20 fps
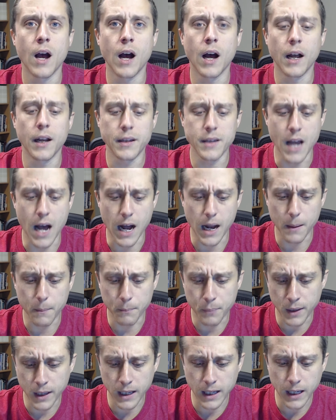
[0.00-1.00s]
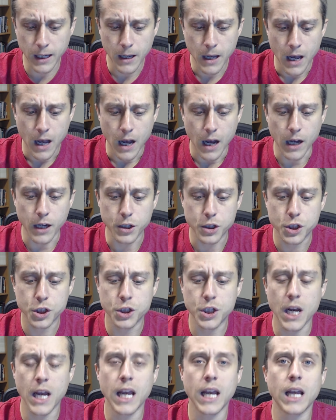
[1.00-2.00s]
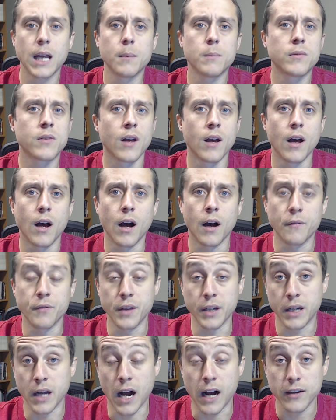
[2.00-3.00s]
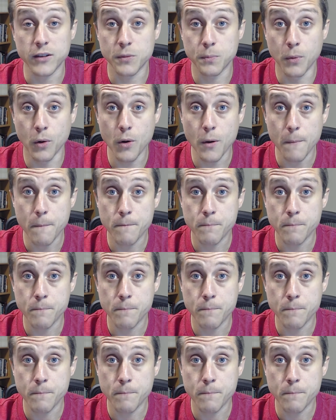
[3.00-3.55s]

not be ashamed of the gospel.